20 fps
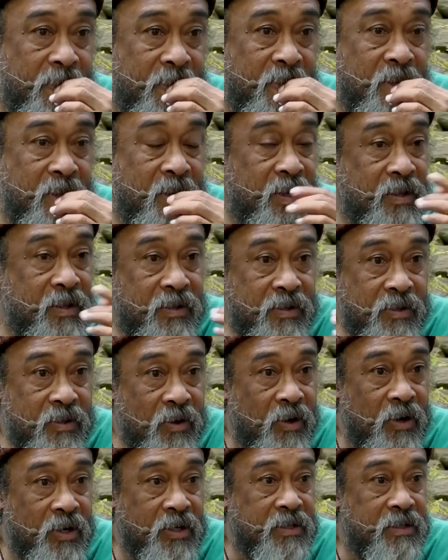not a
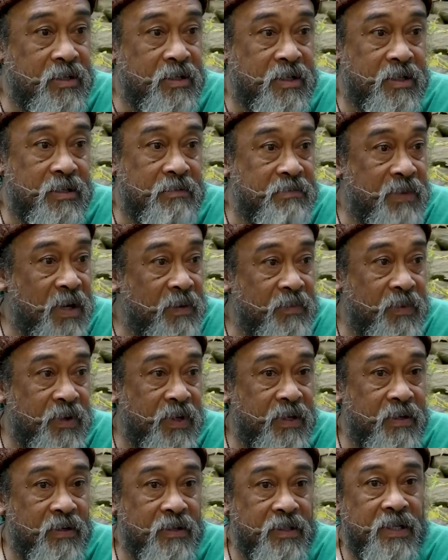thought, not a
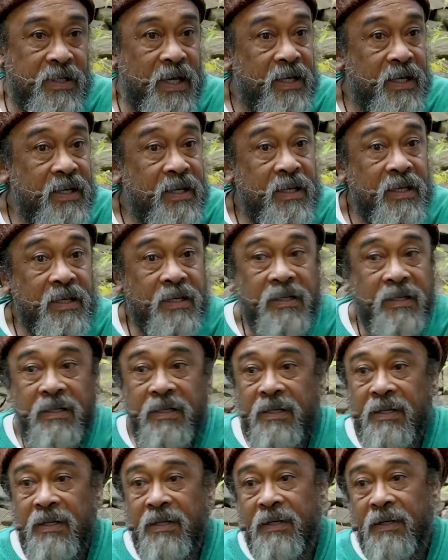memory, not an idea,
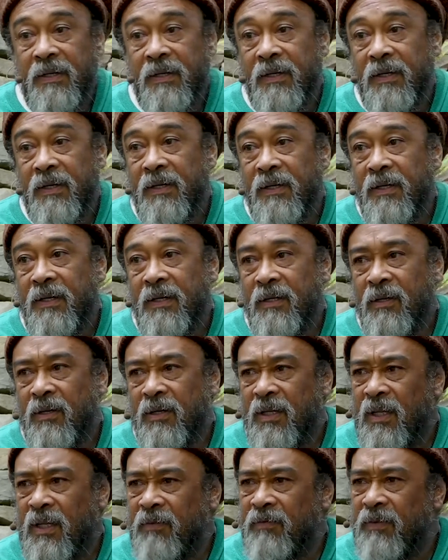not
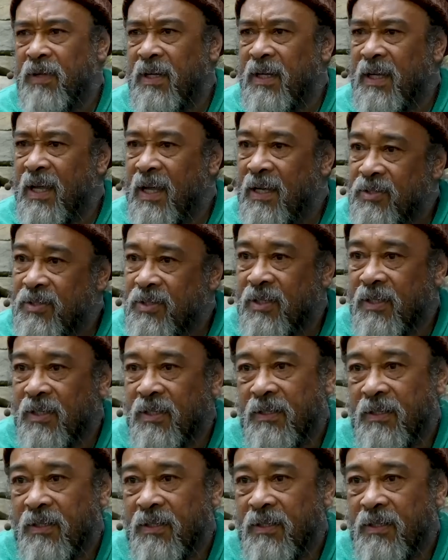even an answer,